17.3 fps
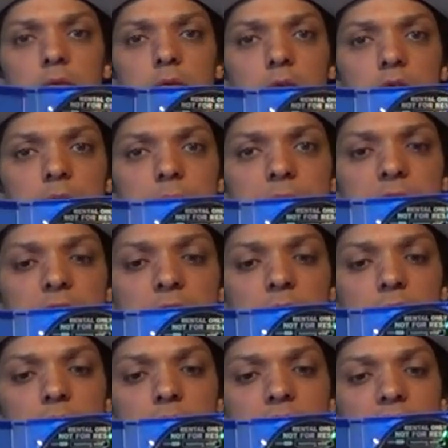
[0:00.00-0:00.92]
Not to be
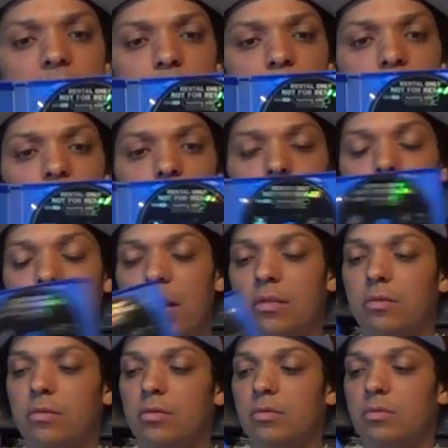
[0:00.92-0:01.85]
sold separate and all
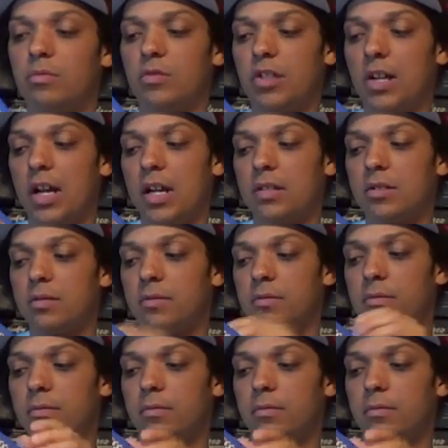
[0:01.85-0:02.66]
that jazz.